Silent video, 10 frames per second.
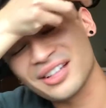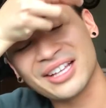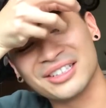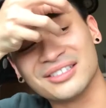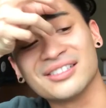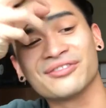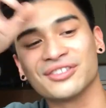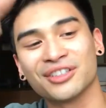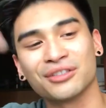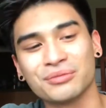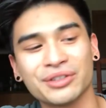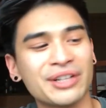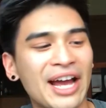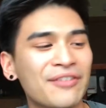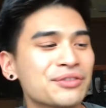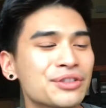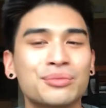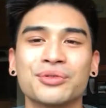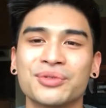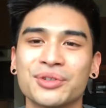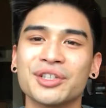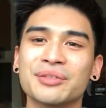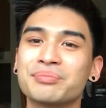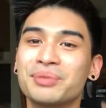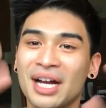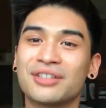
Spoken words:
slightly different than the one after or before it.